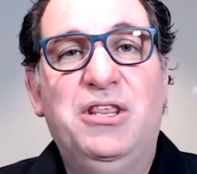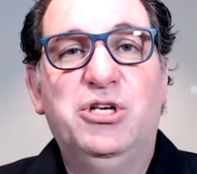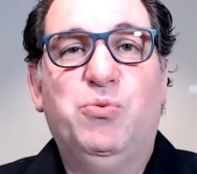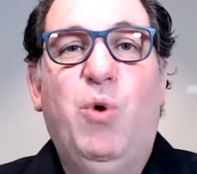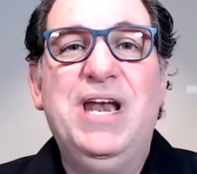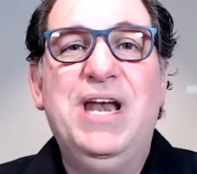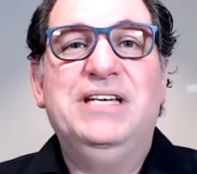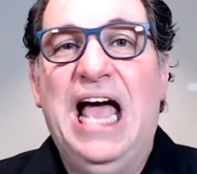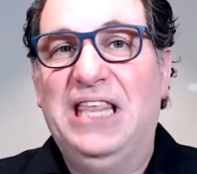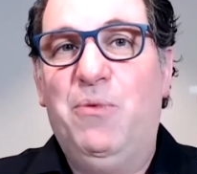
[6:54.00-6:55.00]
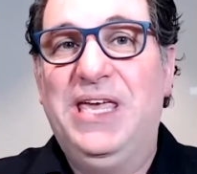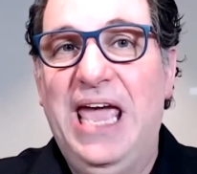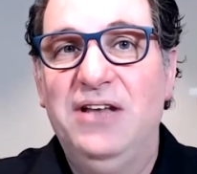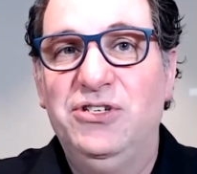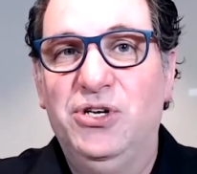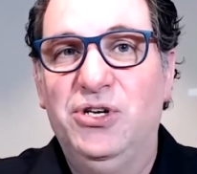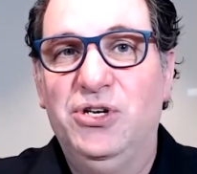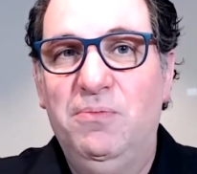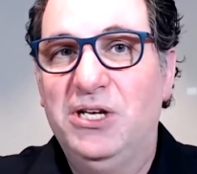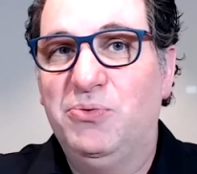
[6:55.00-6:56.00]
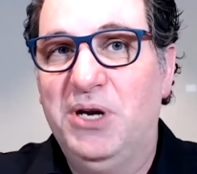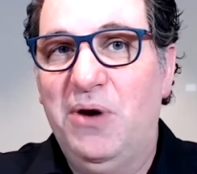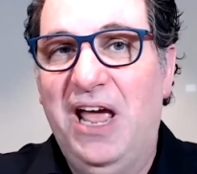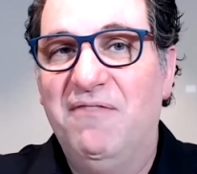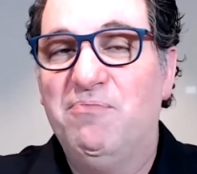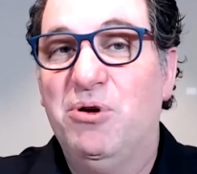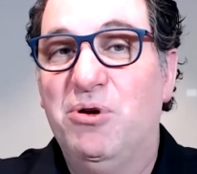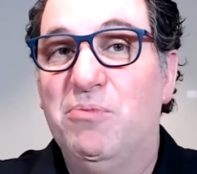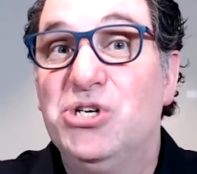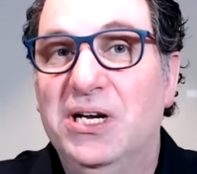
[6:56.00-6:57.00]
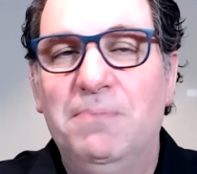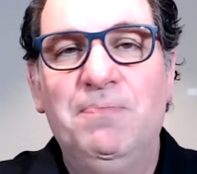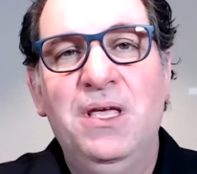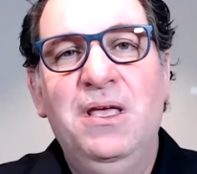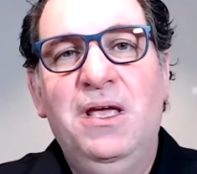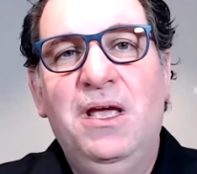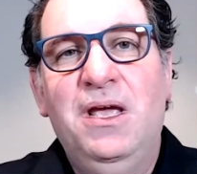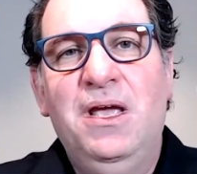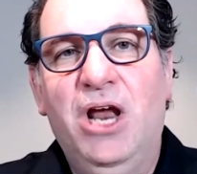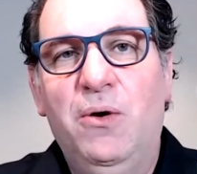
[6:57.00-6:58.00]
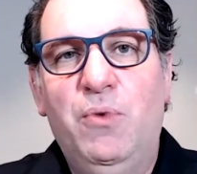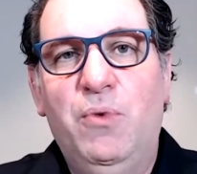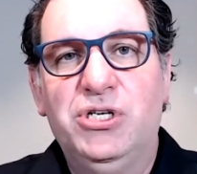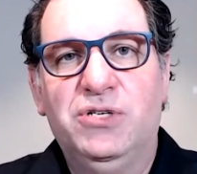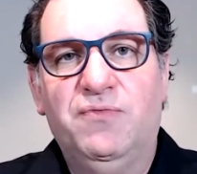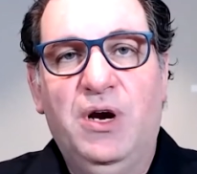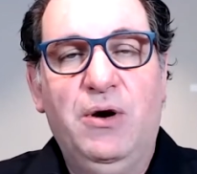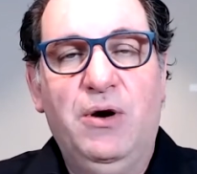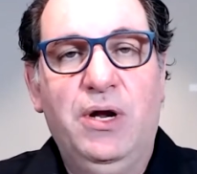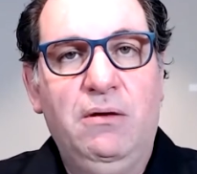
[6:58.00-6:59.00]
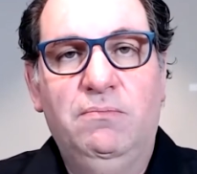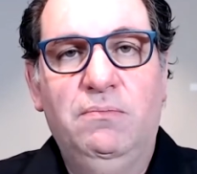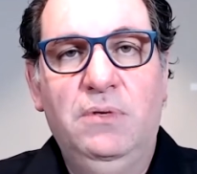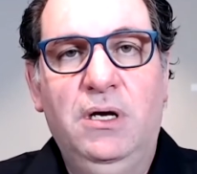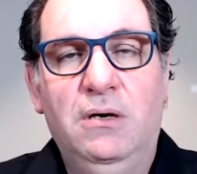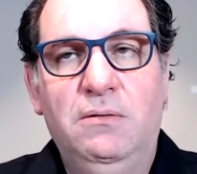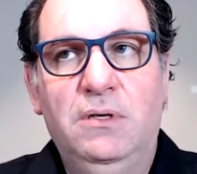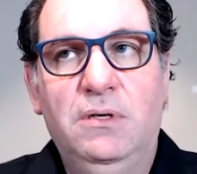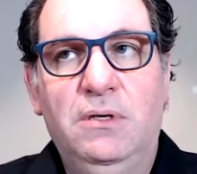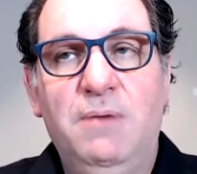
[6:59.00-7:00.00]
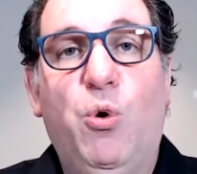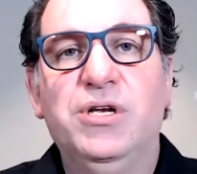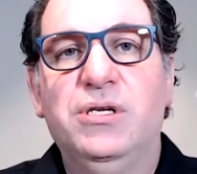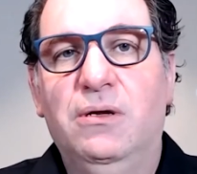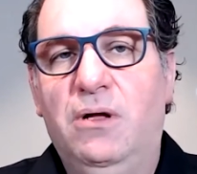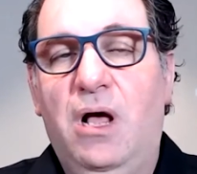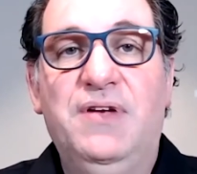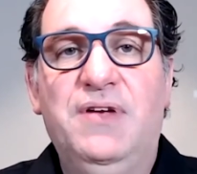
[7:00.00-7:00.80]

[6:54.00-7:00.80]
Now, there's one attack that we can't do because we don't have permission, you know, which is very, you know, important to